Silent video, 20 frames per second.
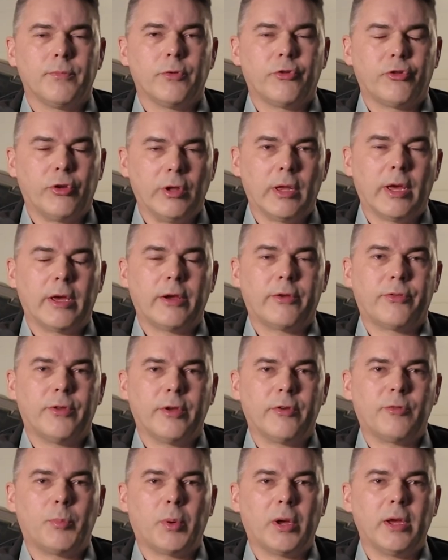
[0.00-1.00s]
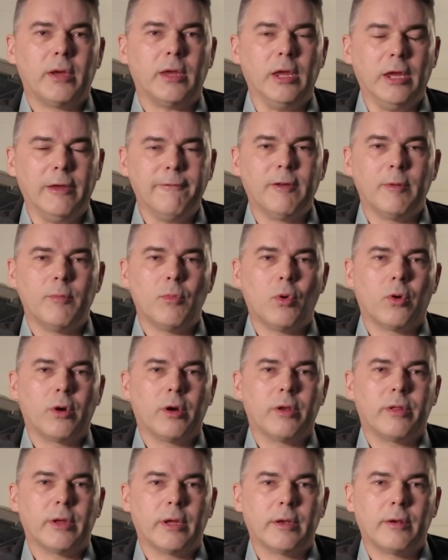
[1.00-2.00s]
She likes this bike even
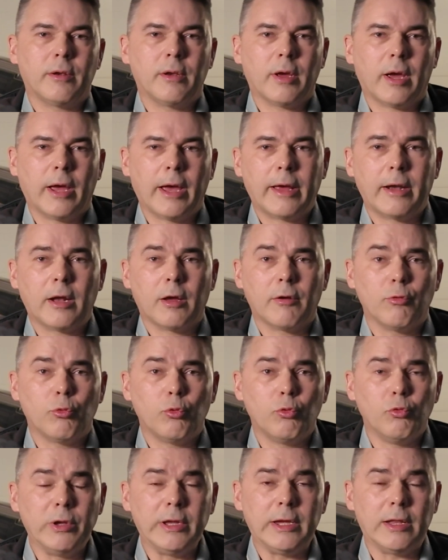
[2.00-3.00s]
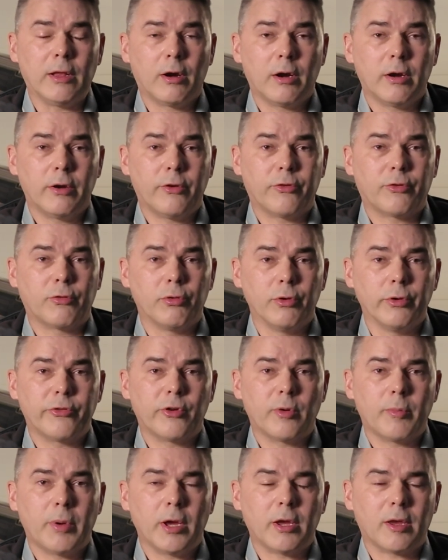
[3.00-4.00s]
more than I had a really large
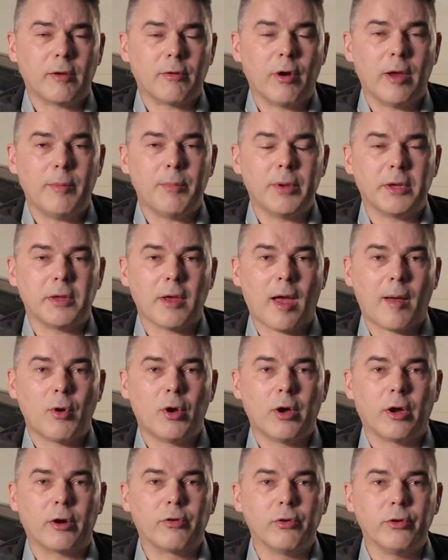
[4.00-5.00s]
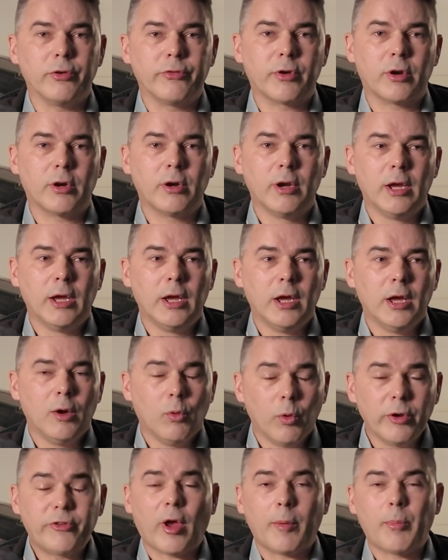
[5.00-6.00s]
cruiser bike, a great big Yamaha cruiser,
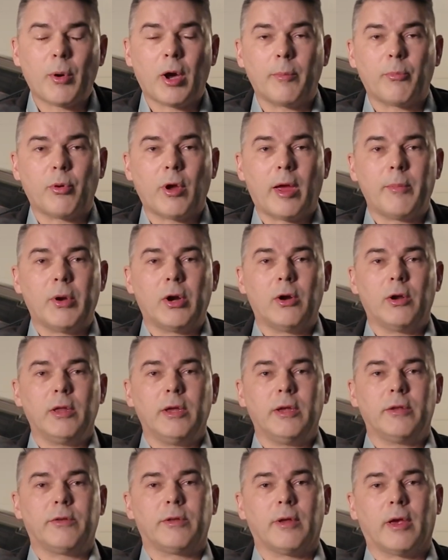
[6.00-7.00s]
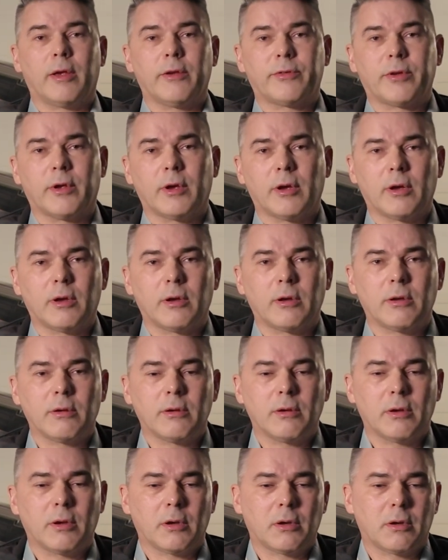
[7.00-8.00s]
which I bought primarily as I
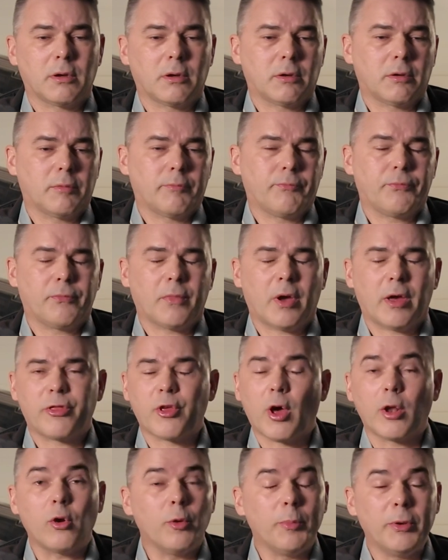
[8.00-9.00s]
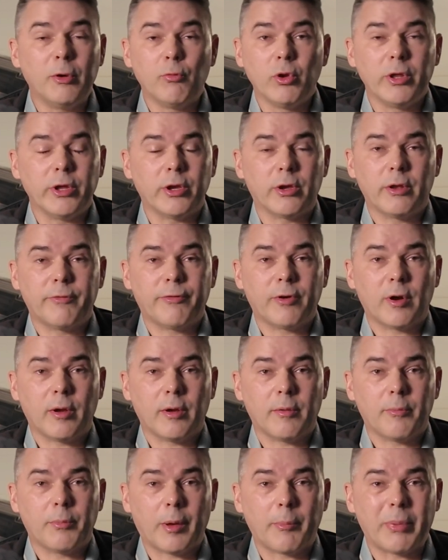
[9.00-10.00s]
thought it would be really good for
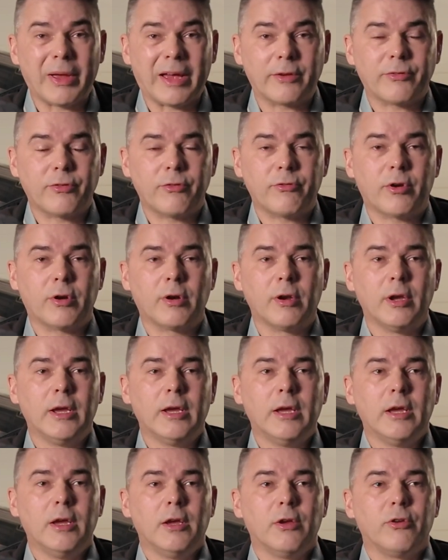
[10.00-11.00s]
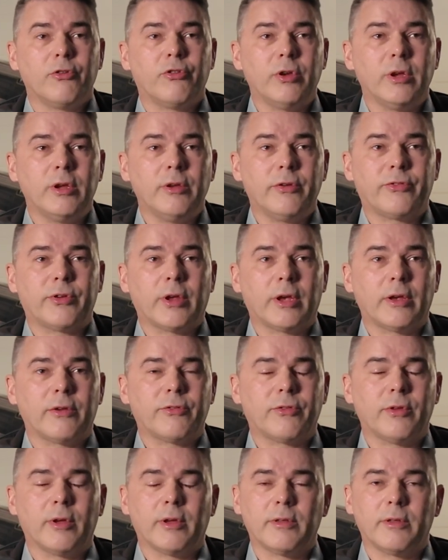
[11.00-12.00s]
a passenger. She
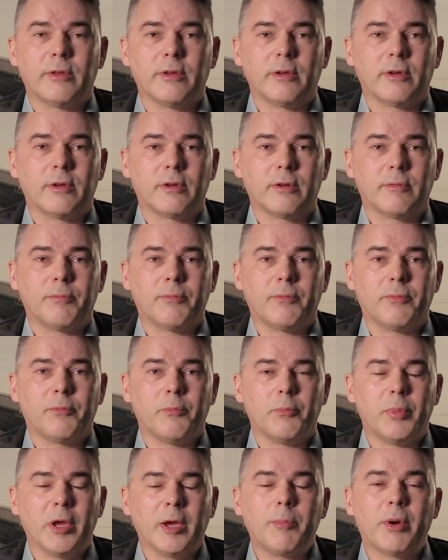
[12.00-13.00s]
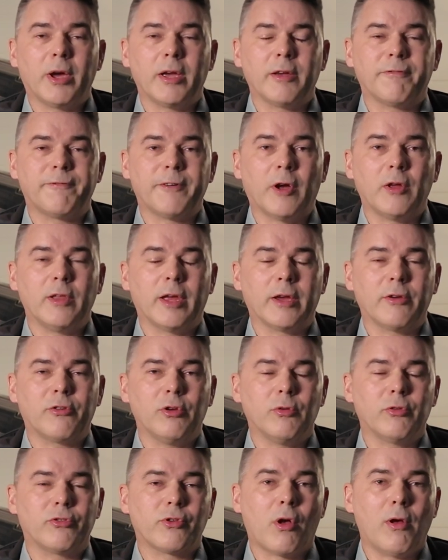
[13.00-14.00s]
says that the big bike felt like
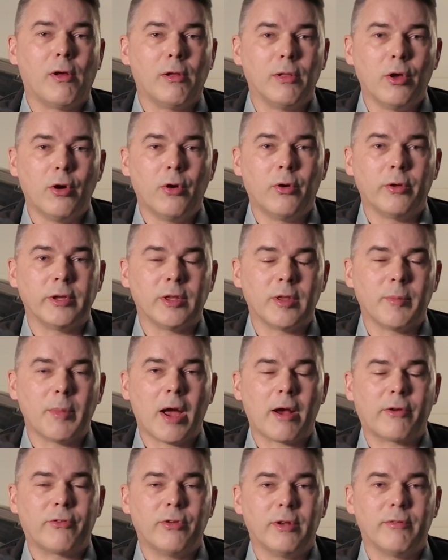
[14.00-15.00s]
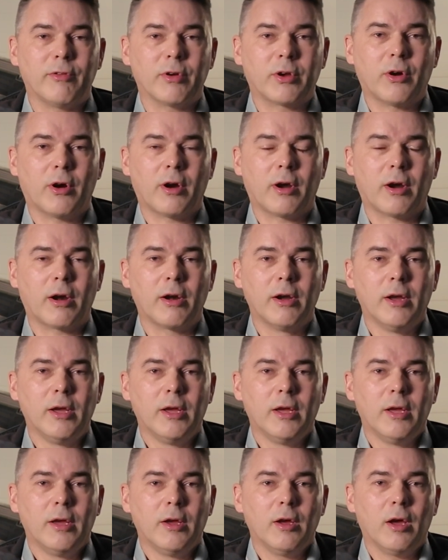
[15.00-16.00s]
she was all alone in the backseat of a car,
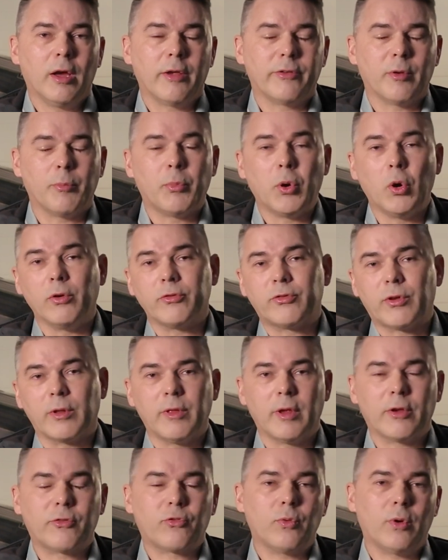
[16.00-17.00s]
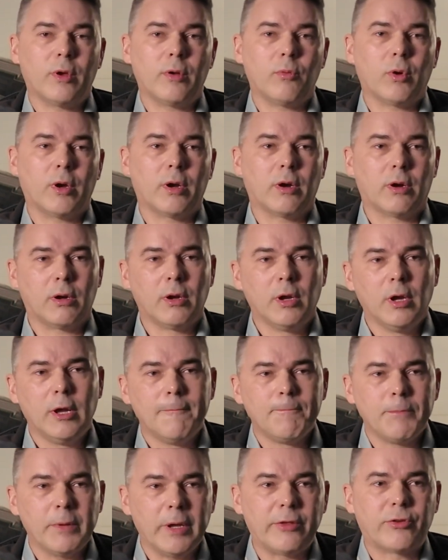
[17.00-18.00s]
as opposed to this one where
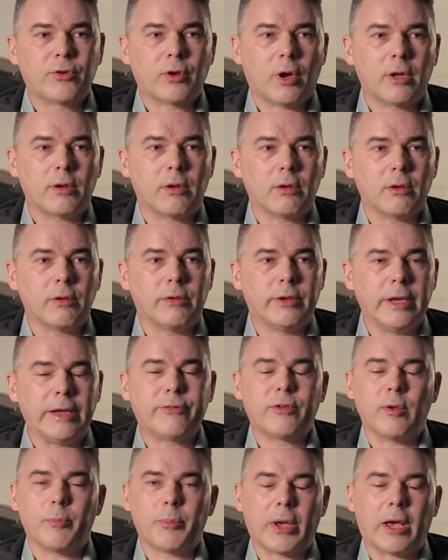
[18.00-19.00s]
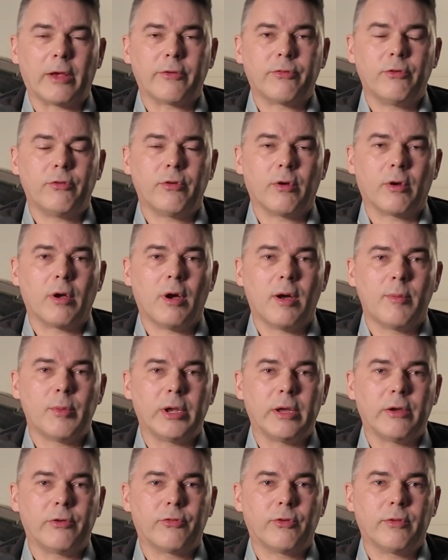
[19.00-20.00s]
it's got decent passenger
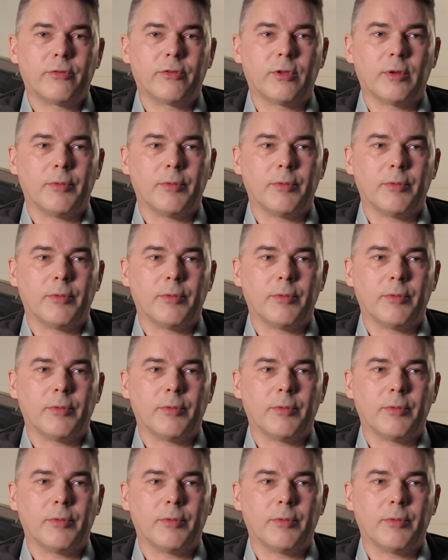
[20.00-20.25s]
accommodations.